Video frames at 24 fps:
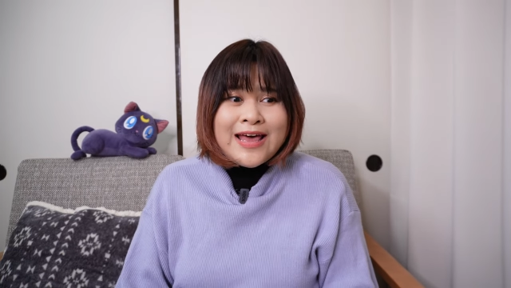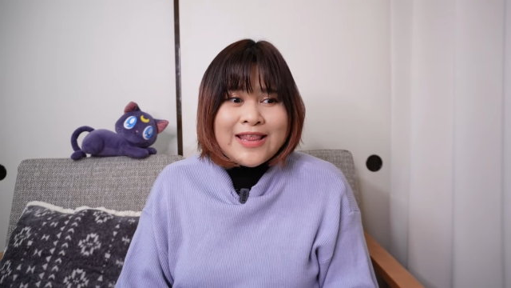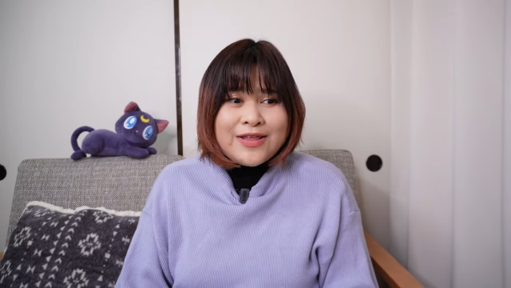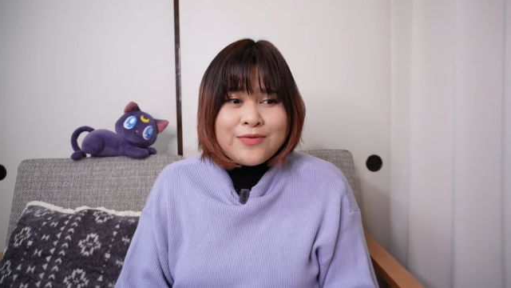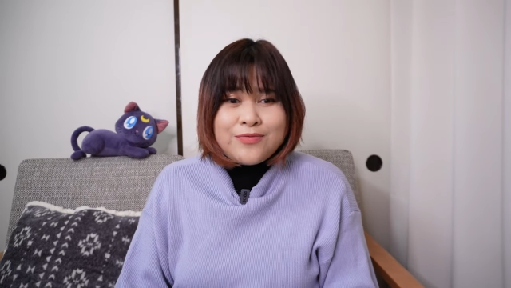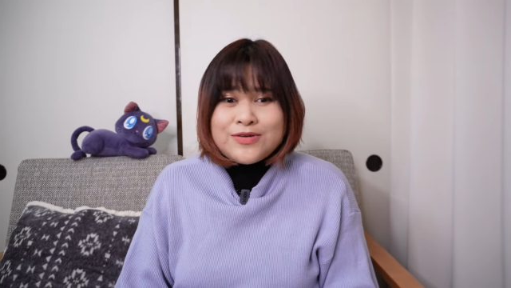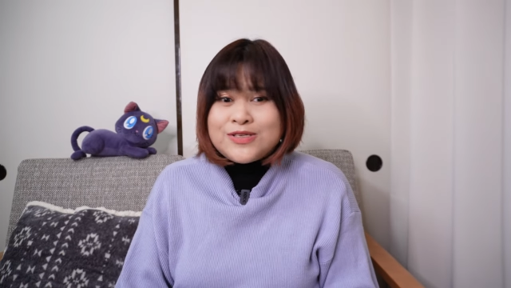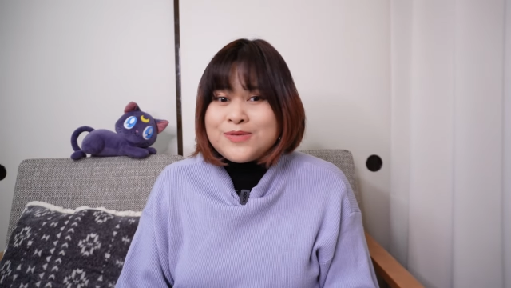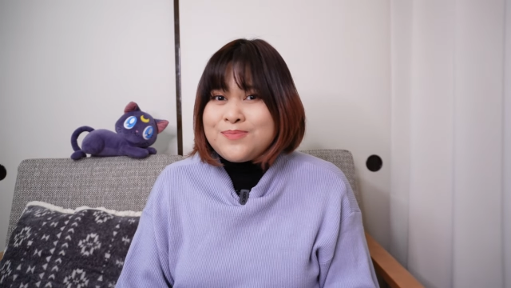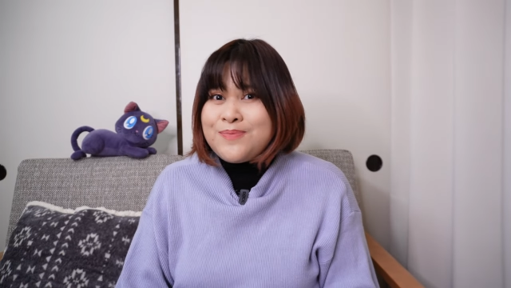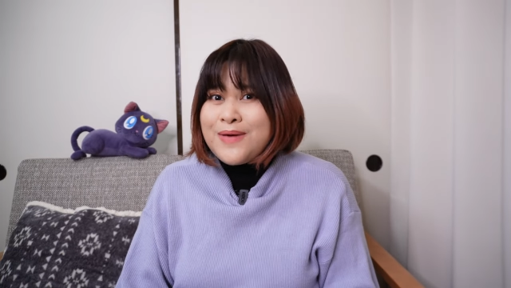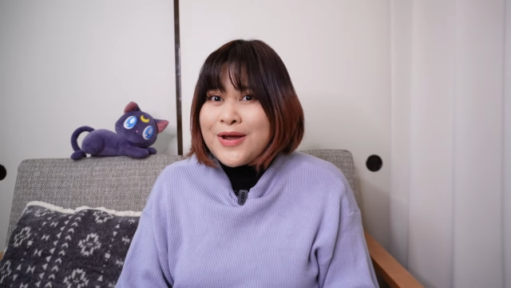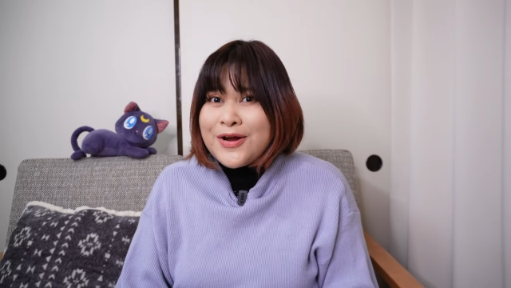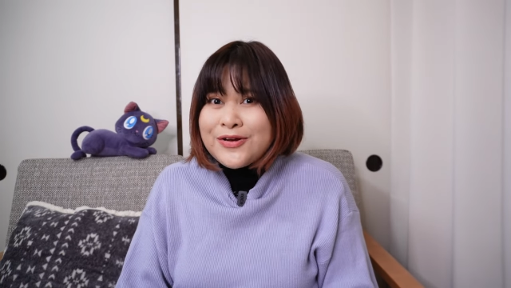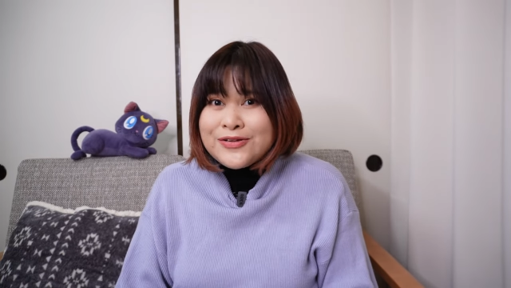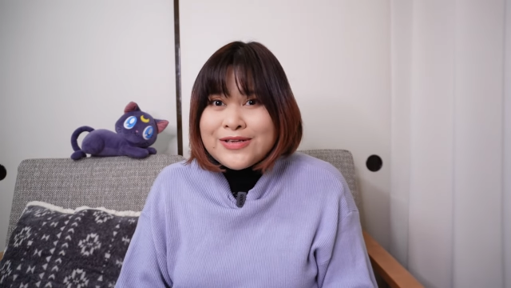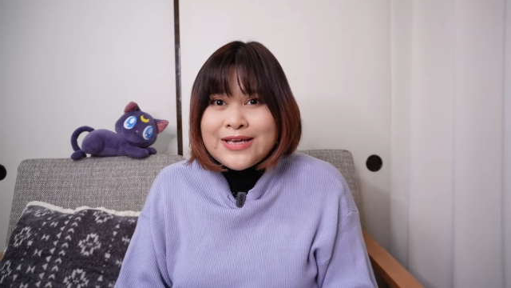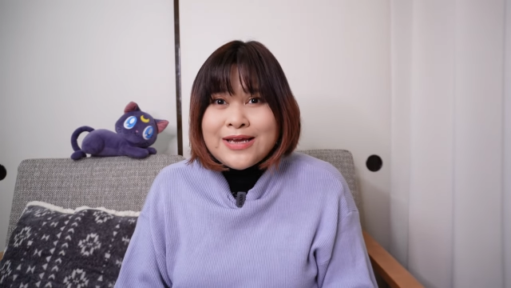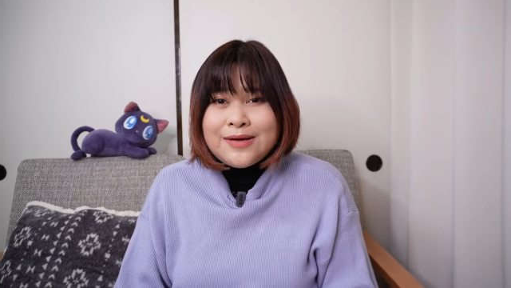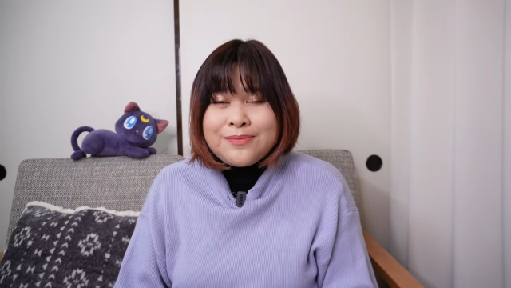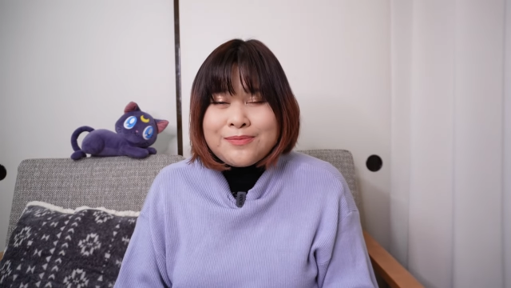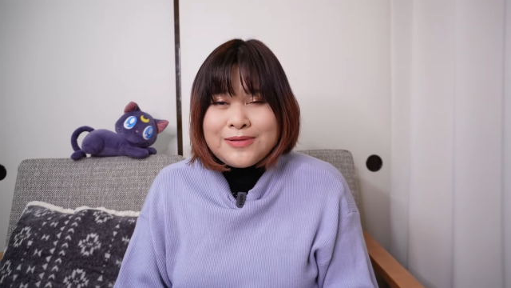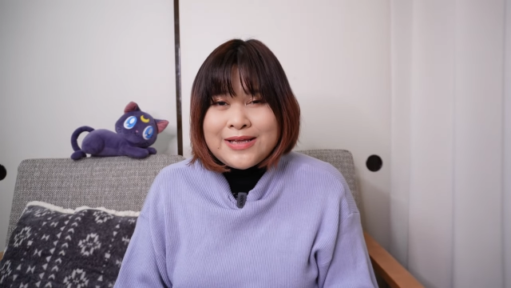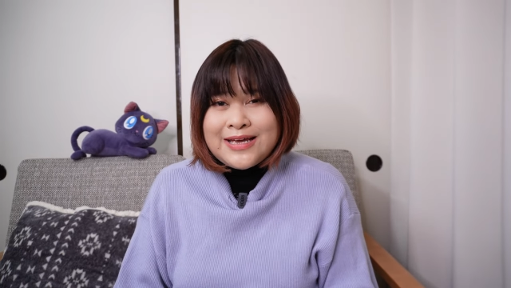There was
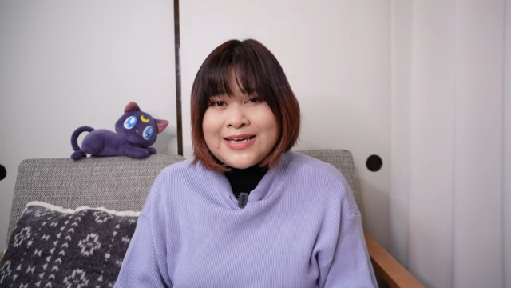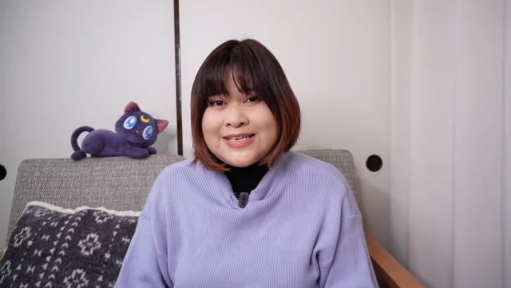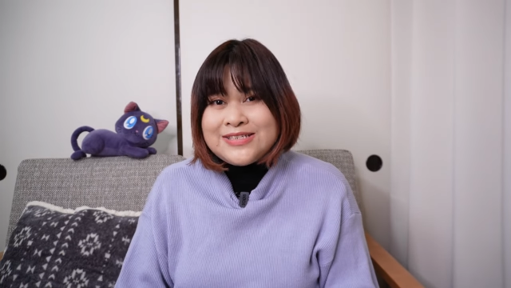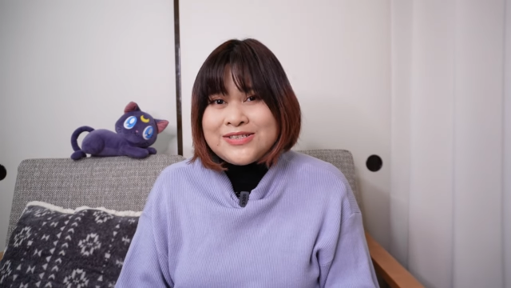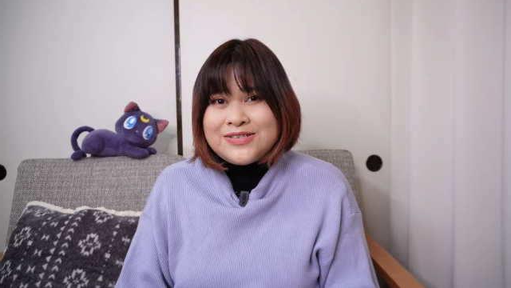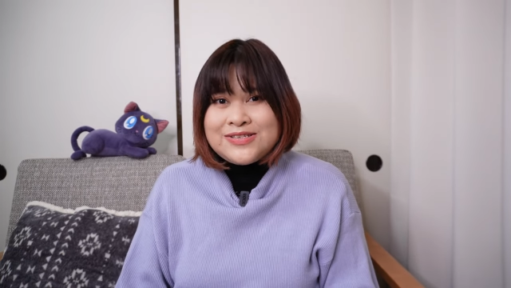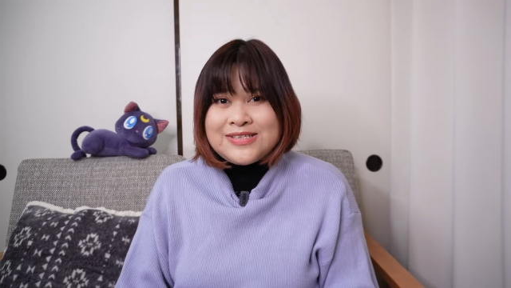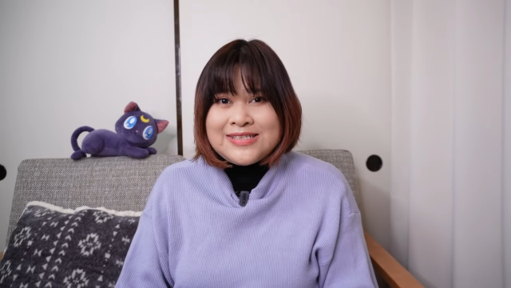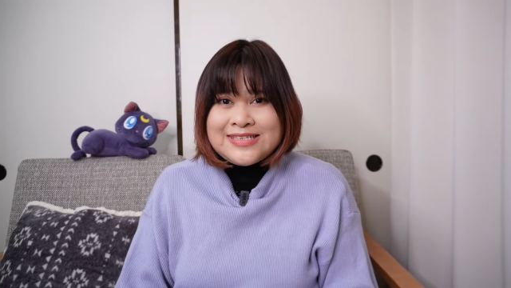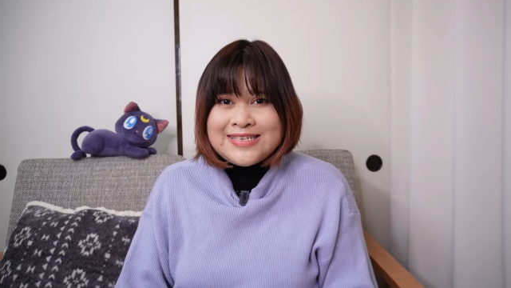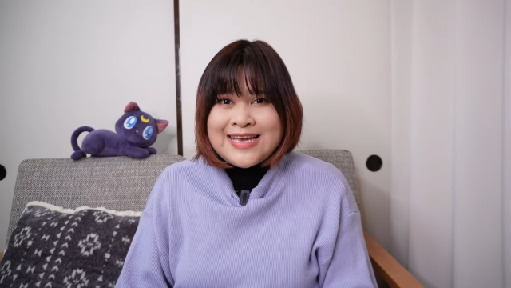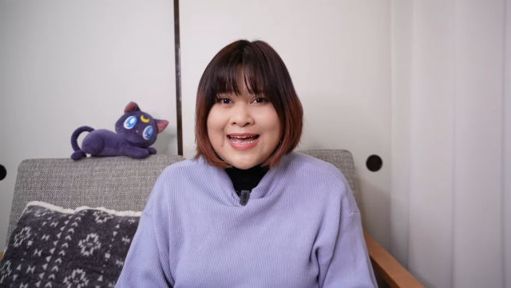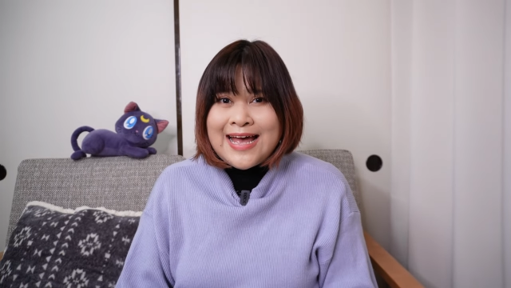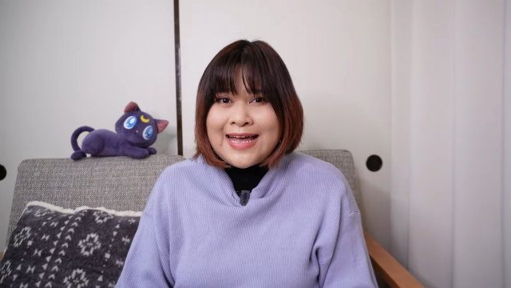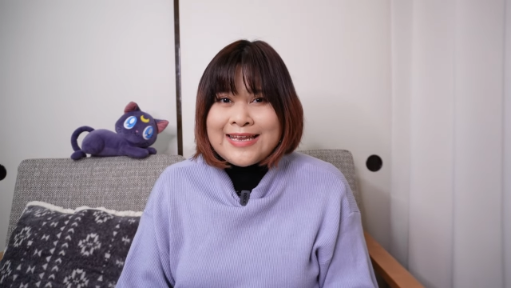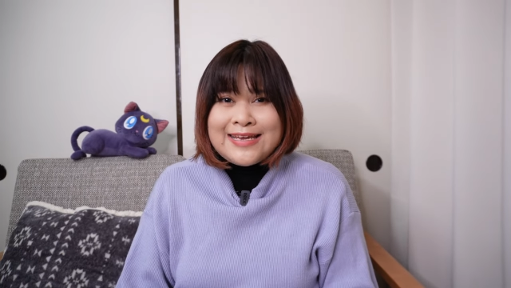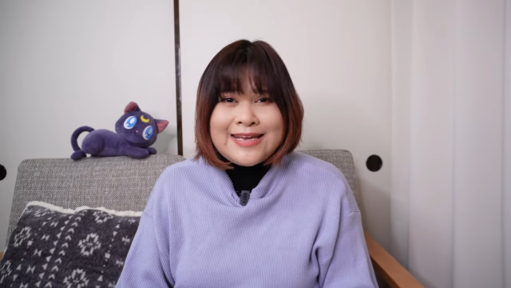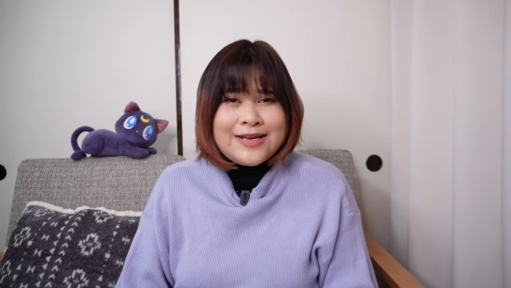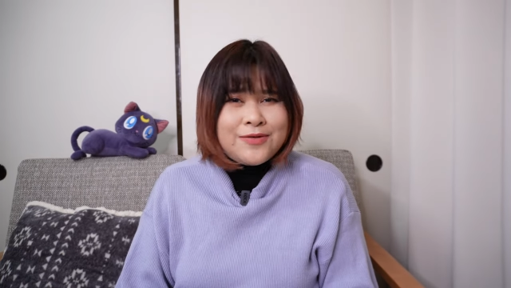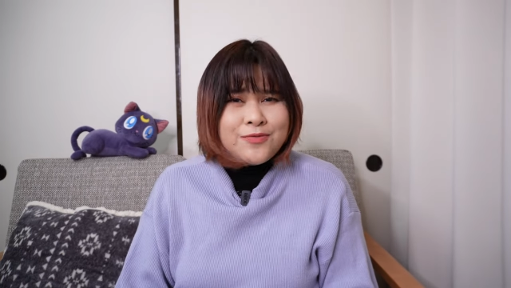barely a place to stand,